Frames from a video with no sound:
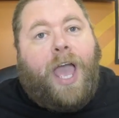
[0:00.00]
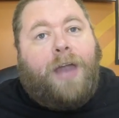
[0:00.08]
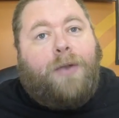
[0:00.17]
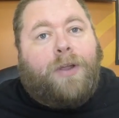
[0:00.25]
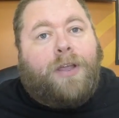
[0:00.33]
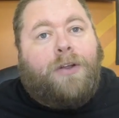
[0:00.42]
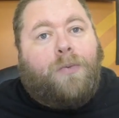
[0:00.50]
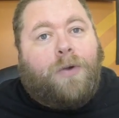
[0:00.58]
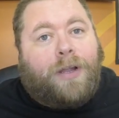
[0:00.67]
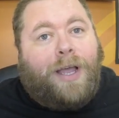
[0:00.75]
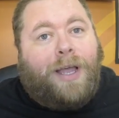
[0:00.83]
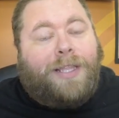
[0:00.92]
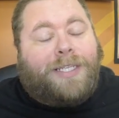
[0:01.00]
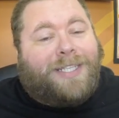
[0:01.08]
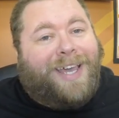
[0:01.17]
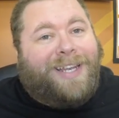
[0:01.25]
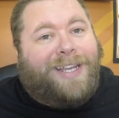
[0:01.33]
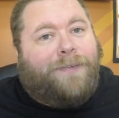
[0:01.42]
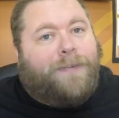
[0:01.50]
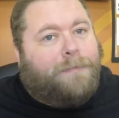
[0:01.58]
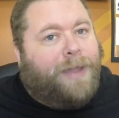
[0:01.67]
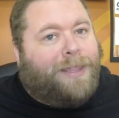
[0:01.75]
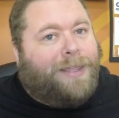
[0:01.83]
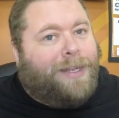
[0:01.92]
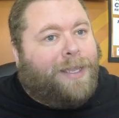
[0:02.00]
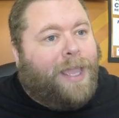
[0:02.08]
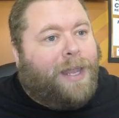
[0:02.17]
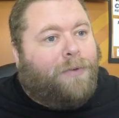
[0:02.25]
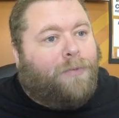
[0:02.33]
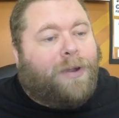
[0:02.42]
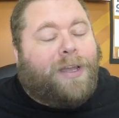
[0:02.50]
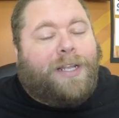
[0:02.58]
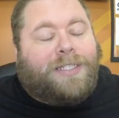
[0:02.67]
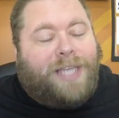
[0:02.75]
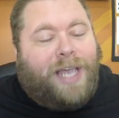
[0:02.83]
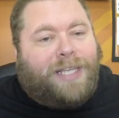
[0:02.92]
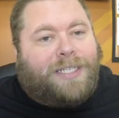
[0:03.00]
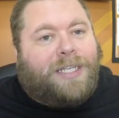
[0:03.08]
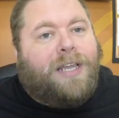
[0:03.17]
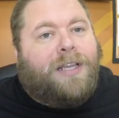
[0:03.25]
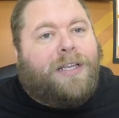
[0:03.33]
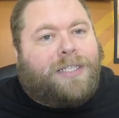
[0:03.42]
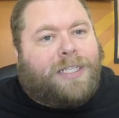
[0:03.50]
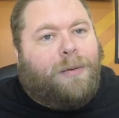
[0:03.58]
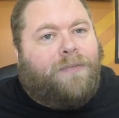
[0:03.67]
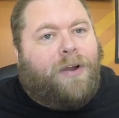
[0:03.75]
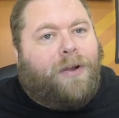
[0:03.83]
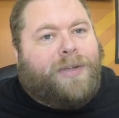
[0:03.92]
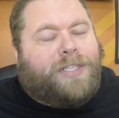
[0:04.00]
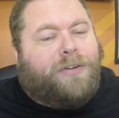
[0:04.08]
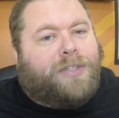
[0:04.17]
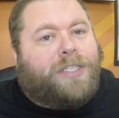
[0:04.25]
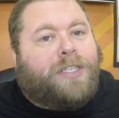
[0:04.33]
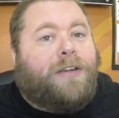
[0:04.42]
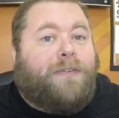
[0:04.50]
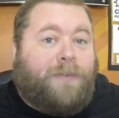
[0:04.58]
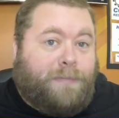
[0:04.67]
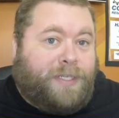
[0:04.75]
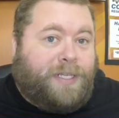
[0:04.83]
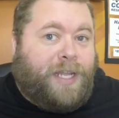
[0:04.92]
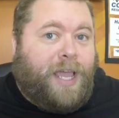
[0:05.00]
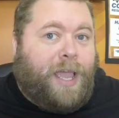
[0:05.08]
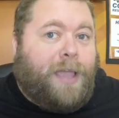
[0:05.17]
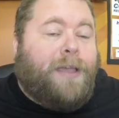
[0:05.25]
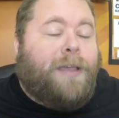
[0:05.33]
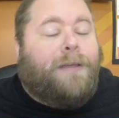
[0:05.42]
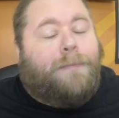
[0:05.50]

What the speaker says: and we're going to work on the scientific method again, and we're going to test some of our results from today,